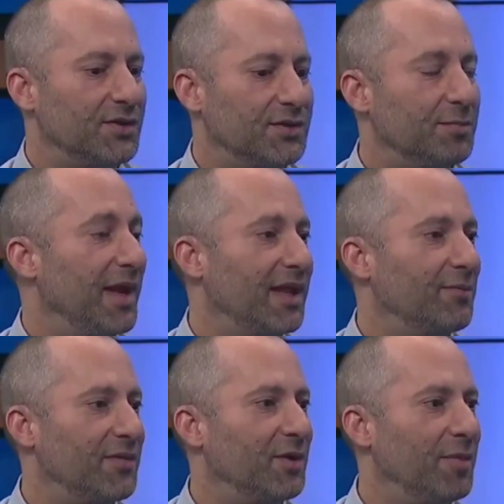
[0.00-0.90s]
just to make
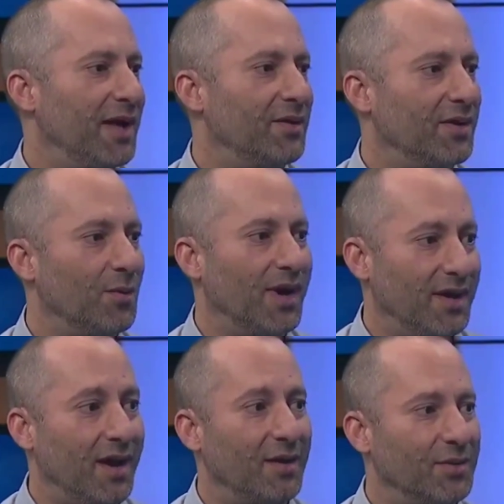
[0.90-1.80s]
them feel better in a way
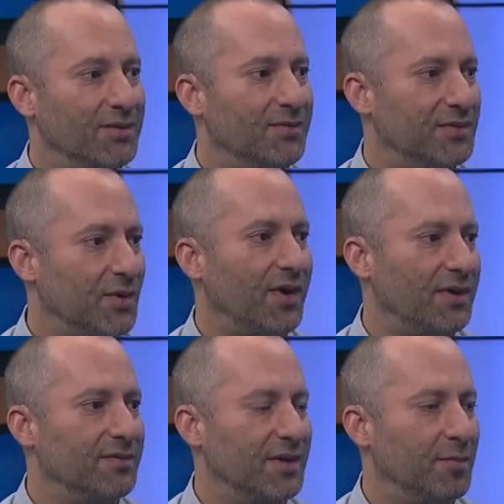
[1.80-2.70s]
that I was
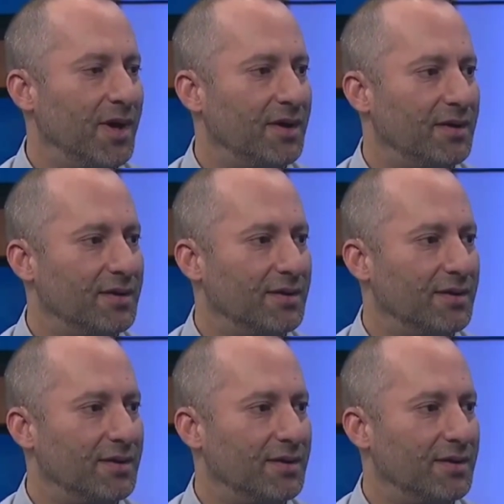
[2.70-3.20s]
starting to feel better.